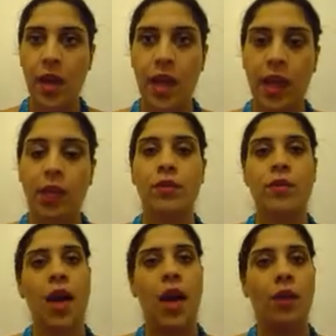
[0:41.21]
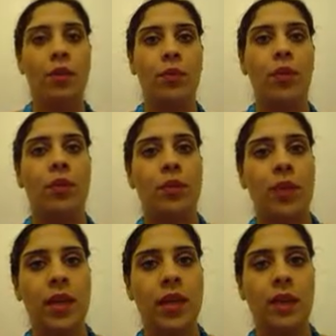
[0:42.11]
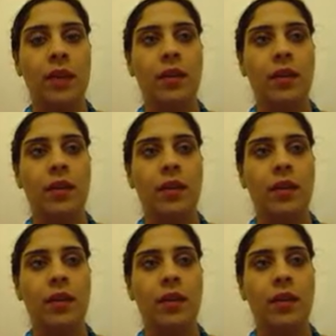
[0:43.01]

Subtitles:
includes how we